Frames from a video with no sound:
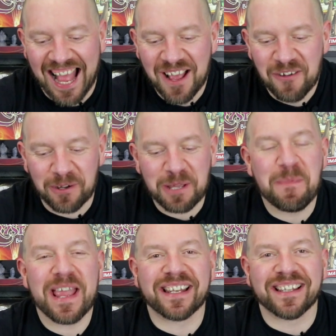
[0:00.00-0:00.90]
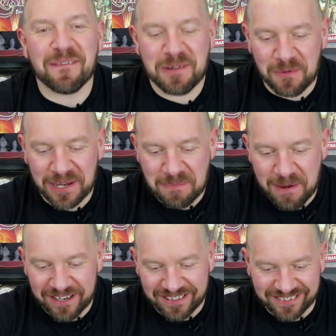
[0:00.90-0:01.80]
What you painting? Let me know what you're
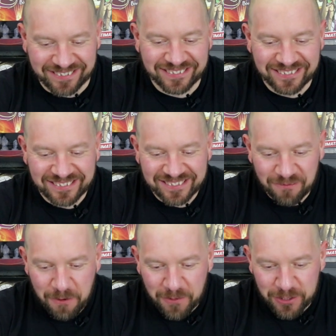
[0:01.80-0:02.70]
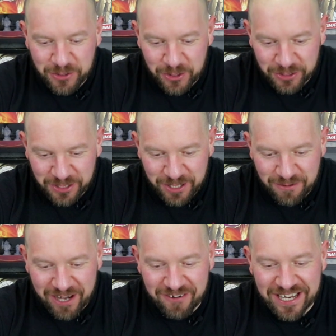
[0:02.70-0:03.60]
painting. We've got Justin
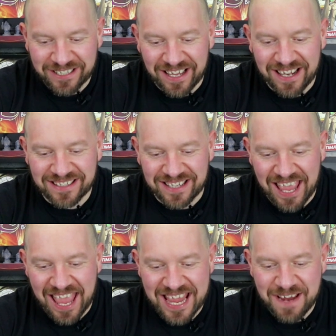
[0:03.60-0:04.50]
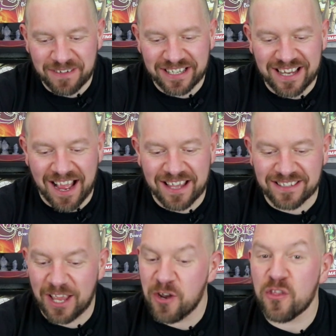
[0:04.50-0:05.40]
Gregory. He says, evening, guys.
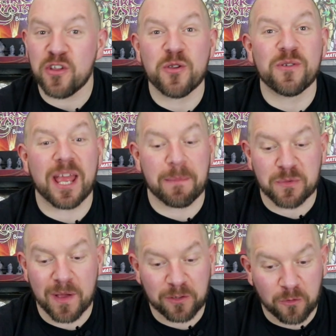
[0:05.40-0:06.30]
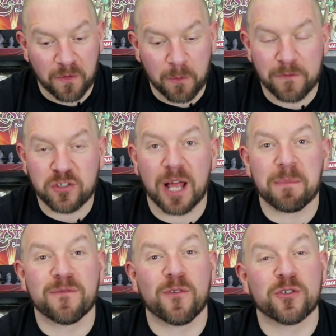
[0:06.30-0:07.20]
Another new name as well. I don't think we've chatted
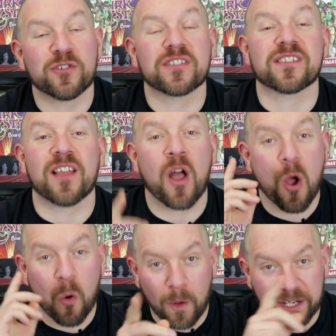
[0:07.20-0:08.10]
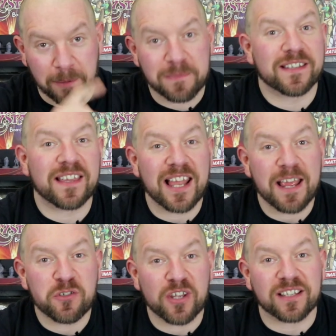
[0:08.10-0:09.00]
before. Justin, welcome to the live
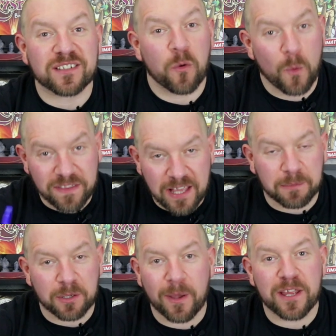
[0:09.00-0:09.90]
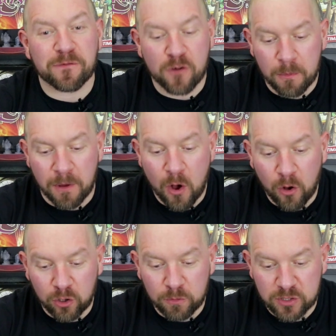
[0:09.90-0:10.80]
chat. Tell me where you're from.
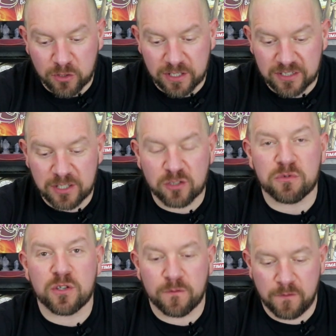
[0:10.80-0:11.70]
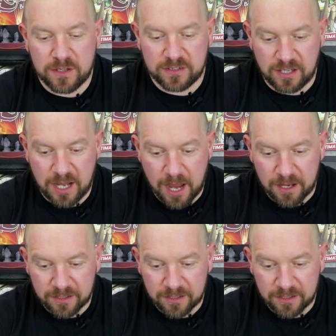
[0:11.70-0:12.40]
Always good to see some new faces in here.